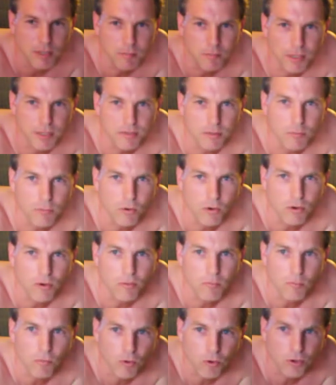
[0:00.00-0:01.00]
But the
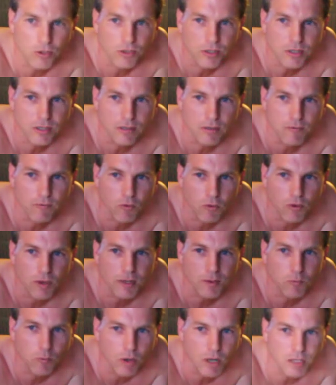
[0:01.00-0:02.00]
more you can
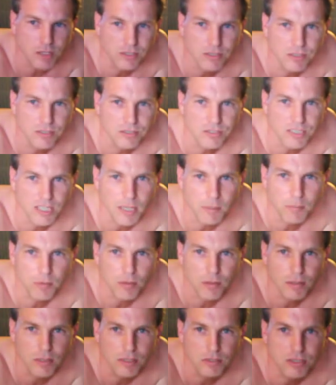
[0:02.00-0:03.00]
avoid watching the
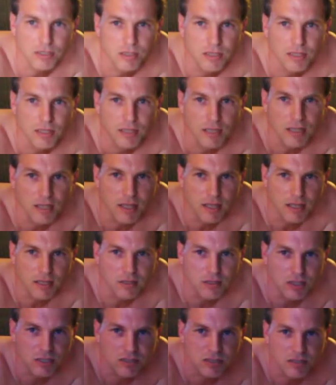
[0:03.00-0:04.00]
stopwatch
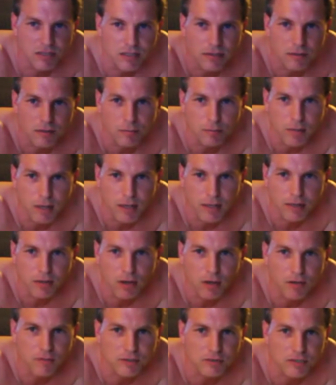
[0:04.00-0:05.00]
and just get your mind
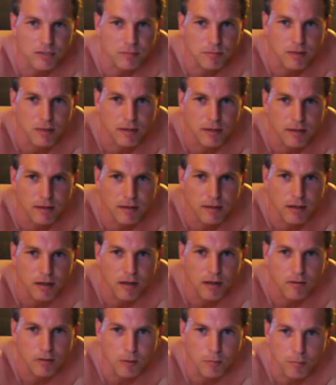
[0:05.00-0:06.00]
off of something,
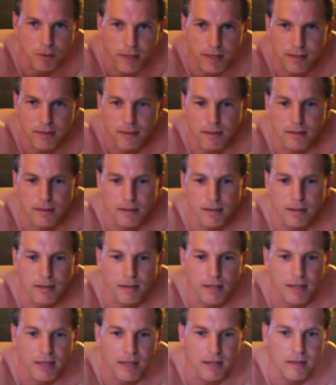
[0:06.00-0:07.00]
you're planking,
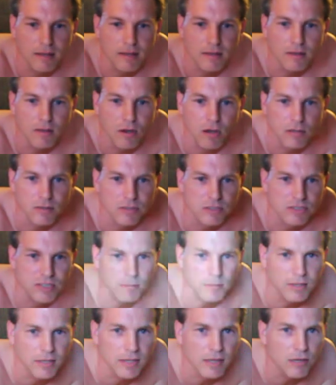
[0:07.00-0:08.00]
and onto
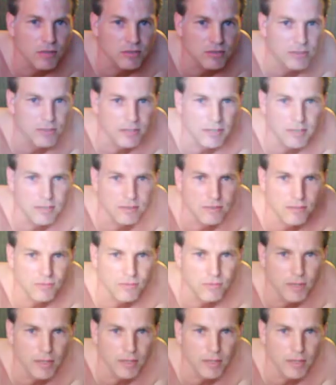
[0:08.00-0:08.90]
something else, it's